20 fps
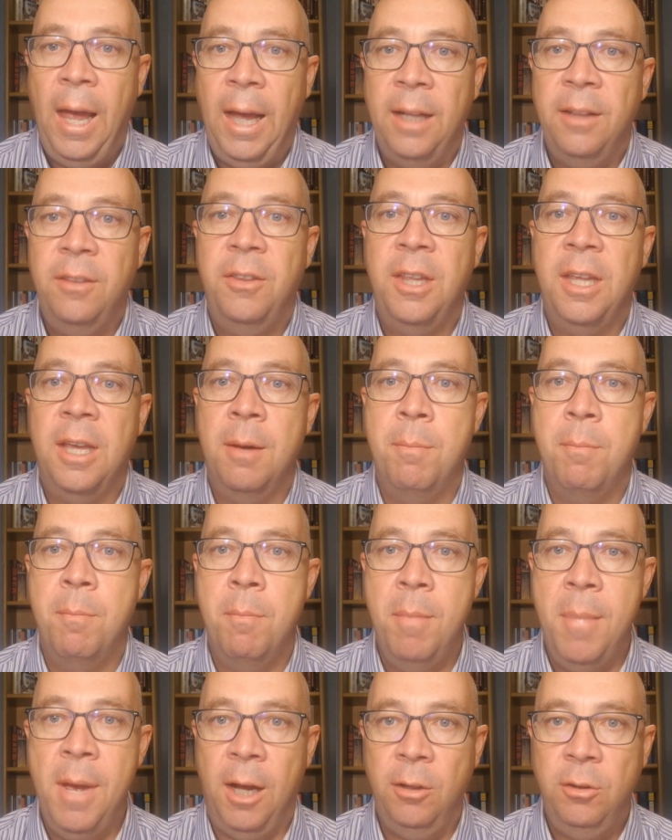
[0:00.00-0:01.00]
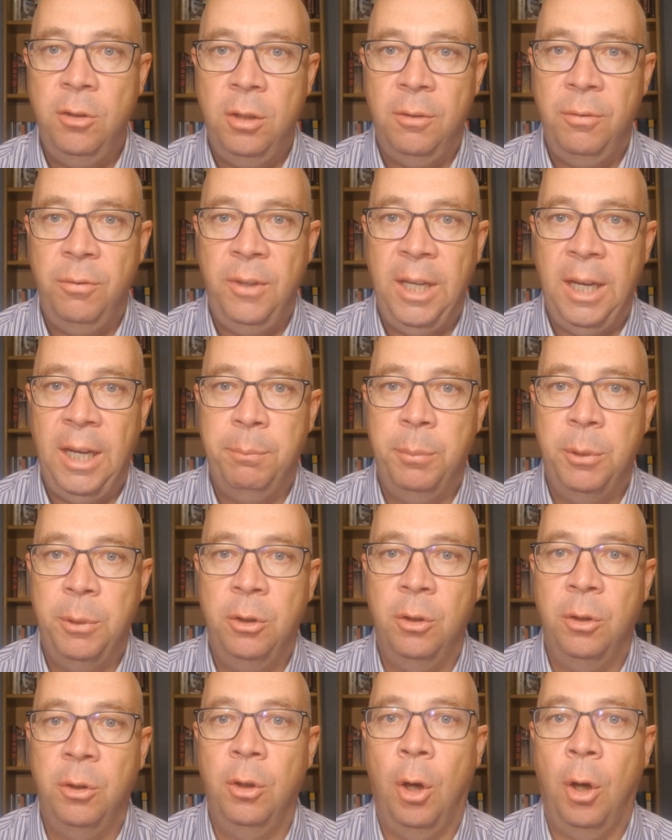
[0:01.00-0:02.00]
and the amount of
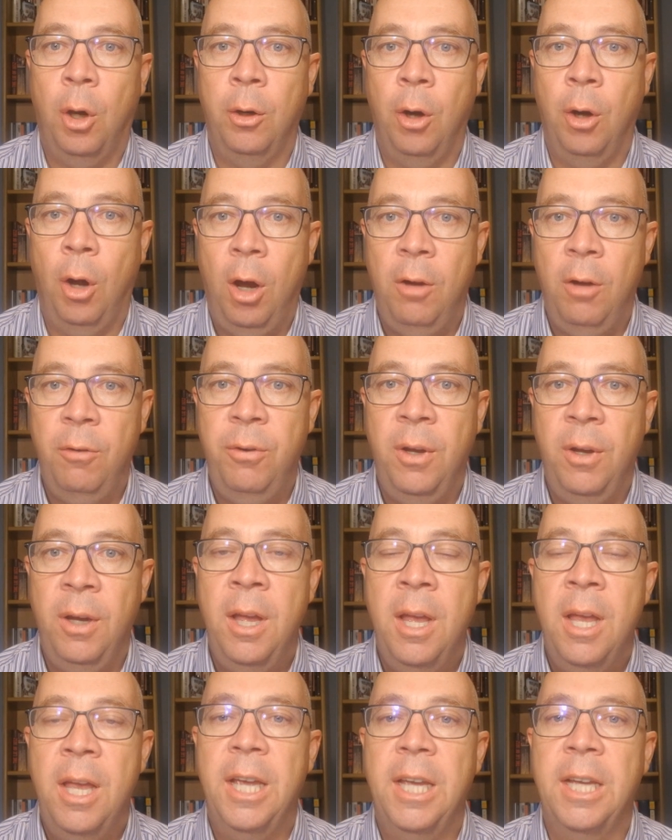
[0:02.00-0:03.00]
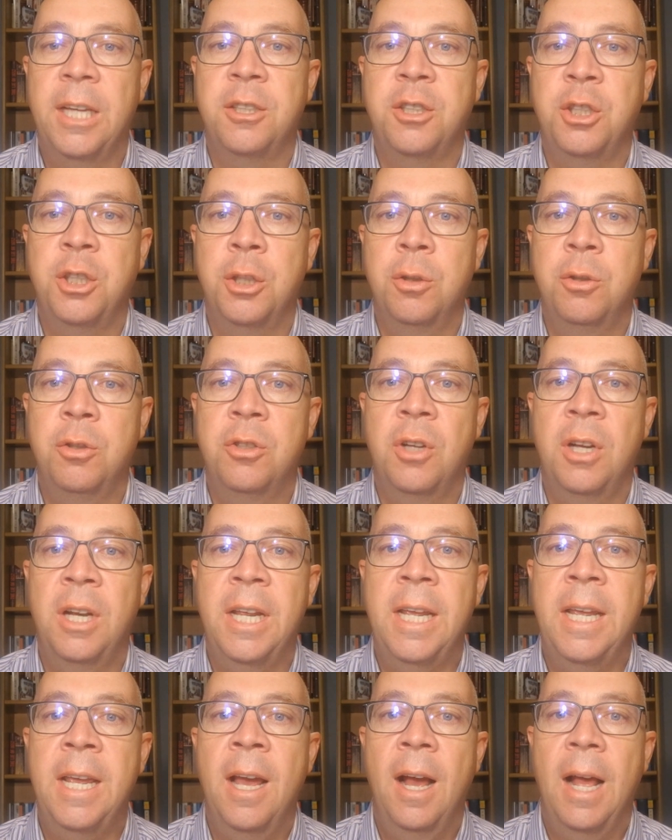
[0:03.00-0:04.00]
capital on offer is
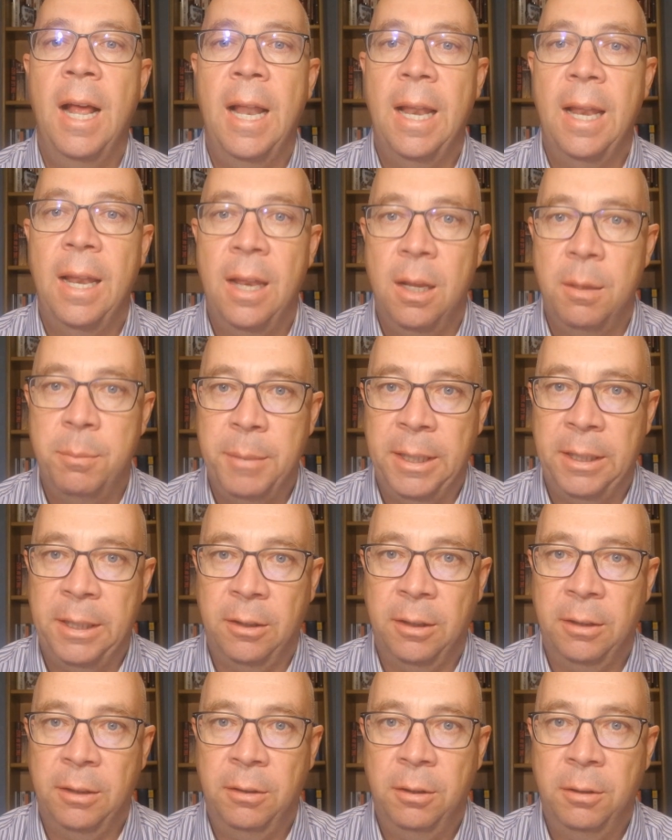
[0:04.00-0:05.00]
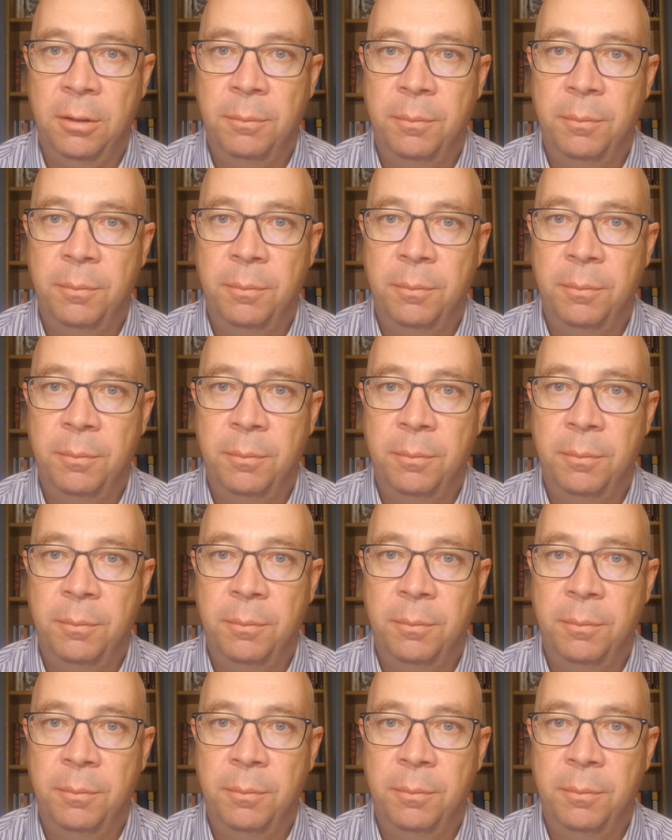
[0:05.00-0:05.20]
usually limited.